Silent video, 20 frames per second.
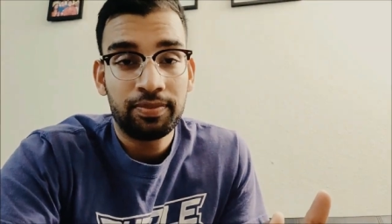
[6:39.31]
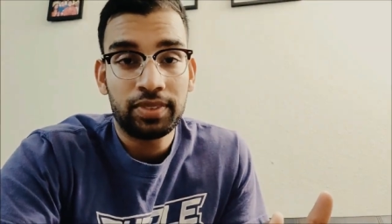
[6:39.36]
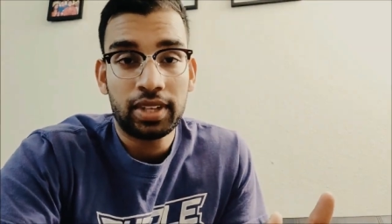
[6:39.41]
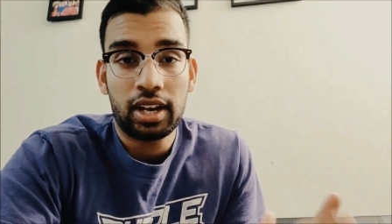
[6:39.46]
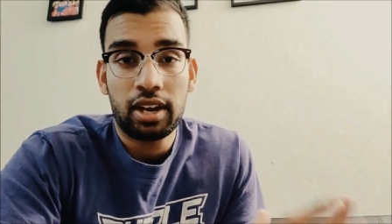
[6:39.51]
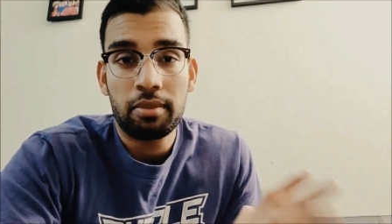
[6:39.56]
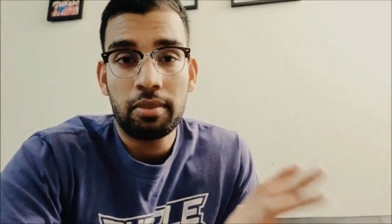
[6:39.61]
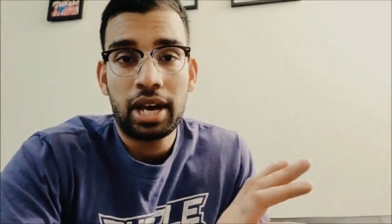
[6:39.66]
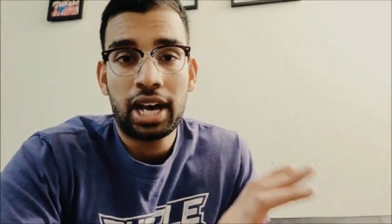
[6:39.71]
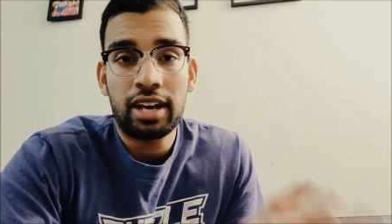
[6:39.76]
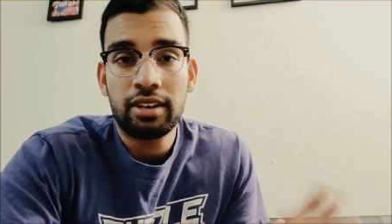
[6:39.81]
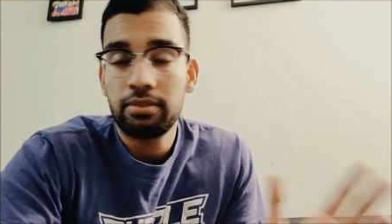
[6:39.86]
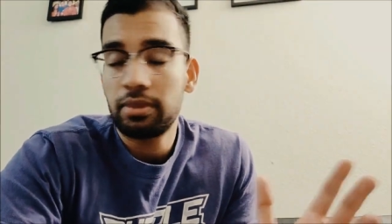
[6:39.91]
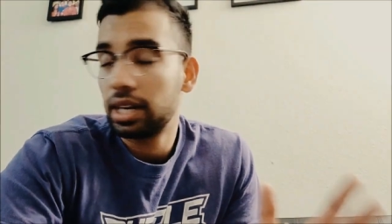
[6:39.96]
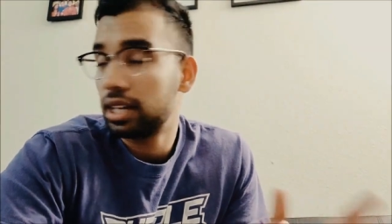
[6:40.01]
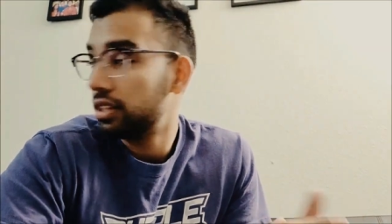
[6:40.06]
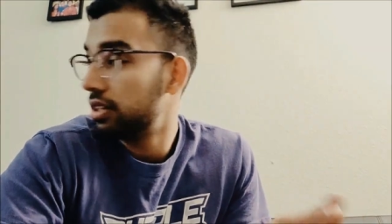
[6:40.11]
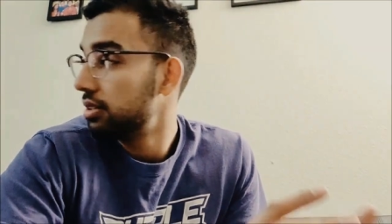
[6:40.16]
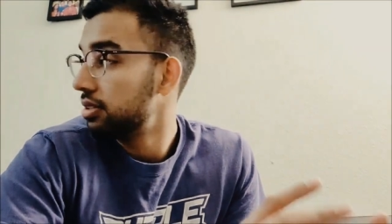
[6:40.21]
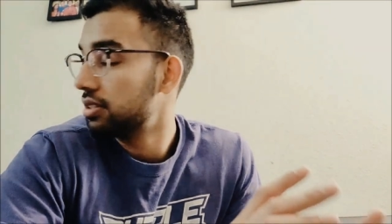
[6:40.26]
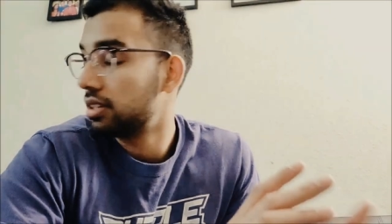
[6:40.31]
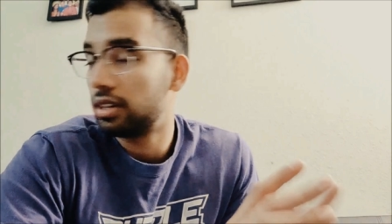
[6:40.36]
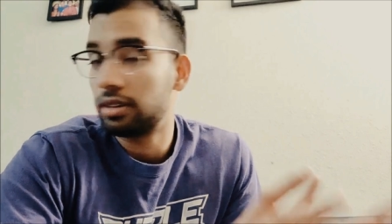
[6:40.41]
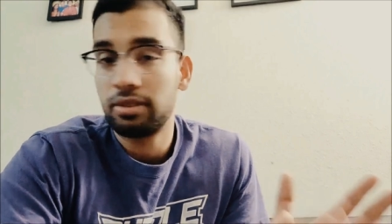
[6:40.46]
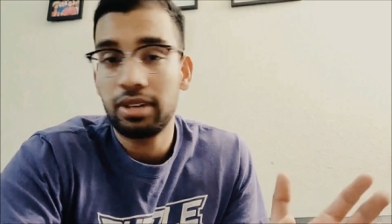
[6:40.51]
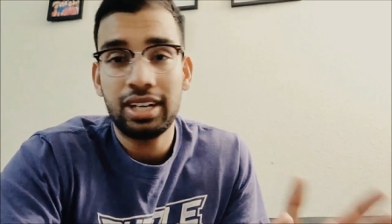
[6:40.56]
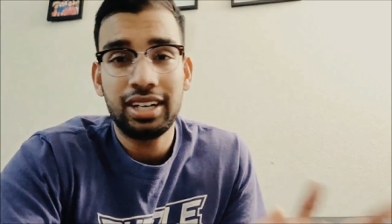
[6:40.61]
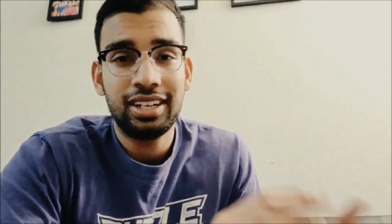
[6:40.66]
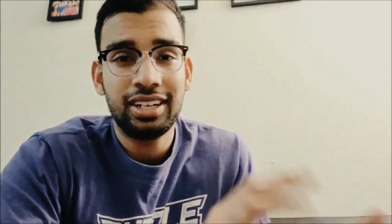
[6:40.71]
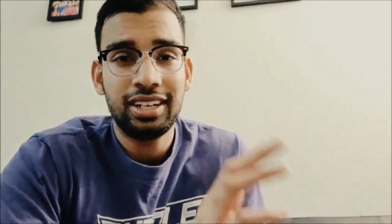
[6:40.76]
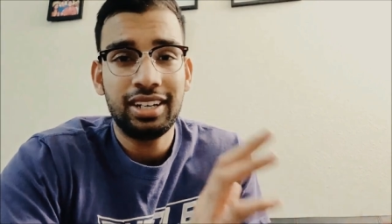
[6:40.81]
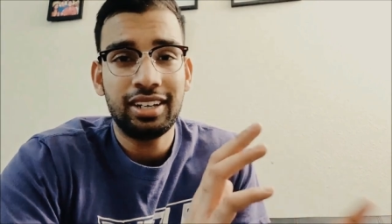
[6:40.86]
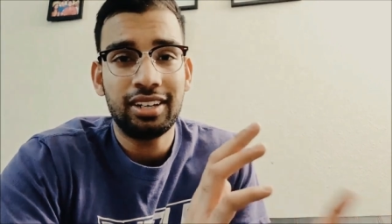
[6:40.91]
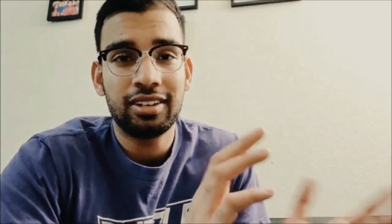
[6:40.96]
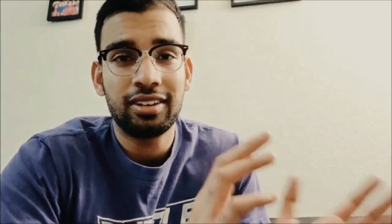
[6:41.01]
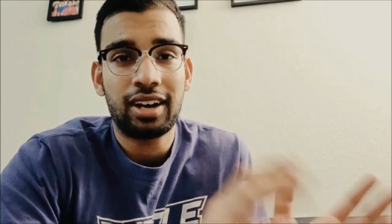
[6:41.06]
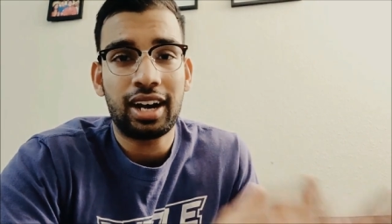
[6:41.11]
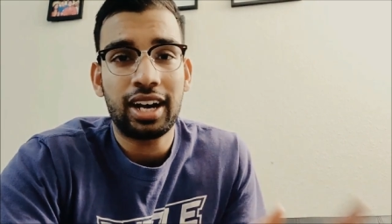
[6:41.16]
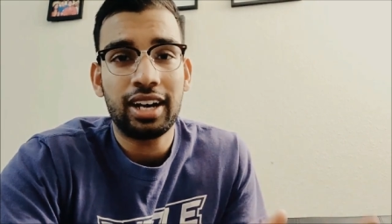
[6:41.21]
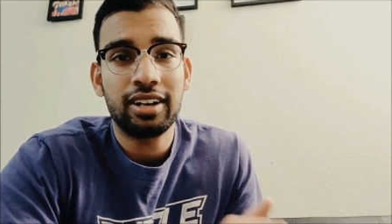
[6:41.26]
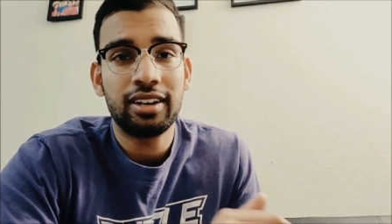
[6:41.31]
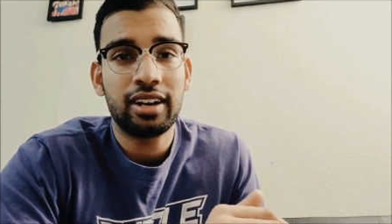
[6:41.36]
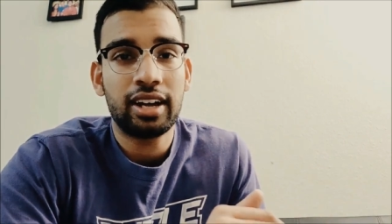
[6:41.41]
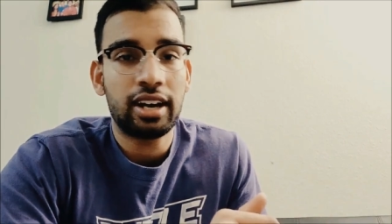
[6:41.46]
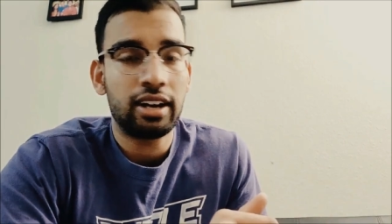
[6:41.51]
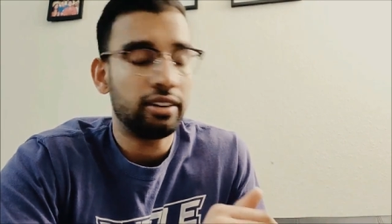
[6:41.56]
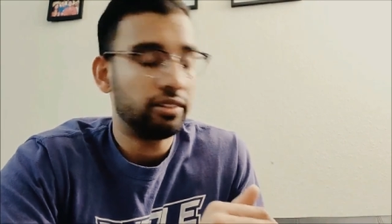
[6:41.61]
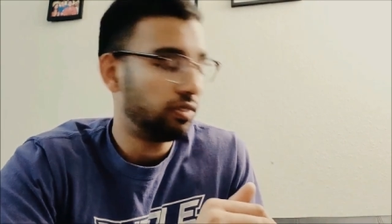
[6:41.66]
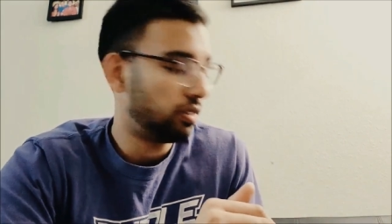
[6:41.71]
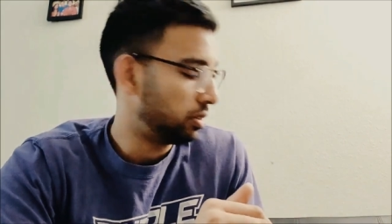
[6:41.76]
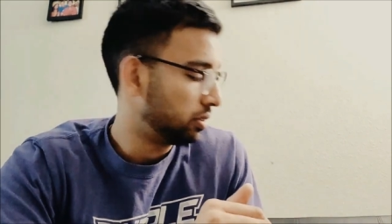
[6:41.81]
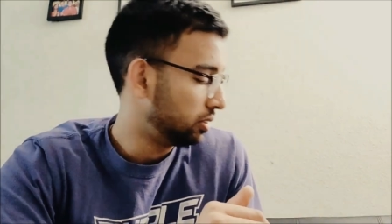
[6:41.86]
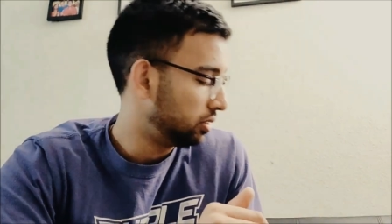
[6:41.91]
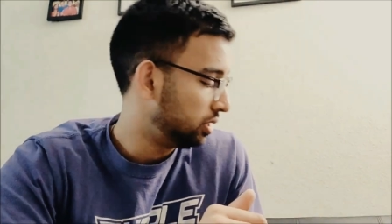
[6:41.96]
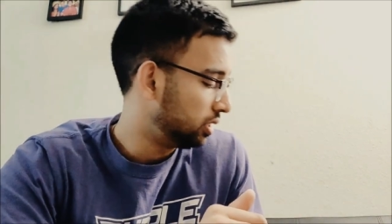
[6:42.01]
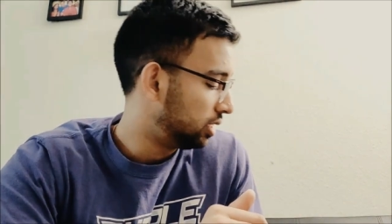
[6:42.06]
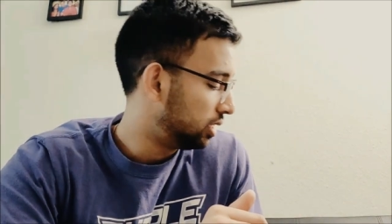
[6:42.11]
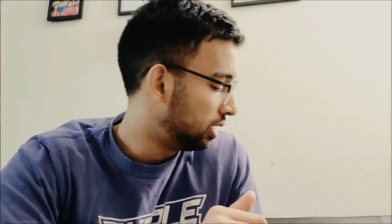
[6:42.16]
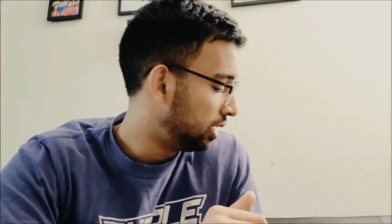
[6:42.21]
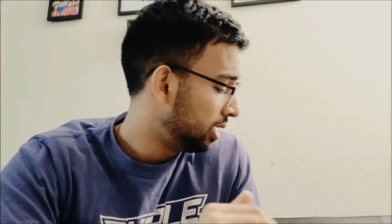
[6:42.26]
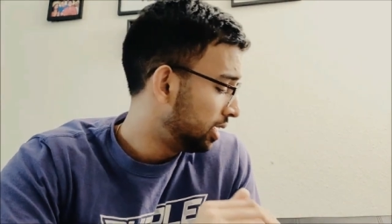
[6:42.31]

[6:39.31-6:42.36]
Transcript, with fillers: Um, I have my clothes already, you know, ironed out, folded.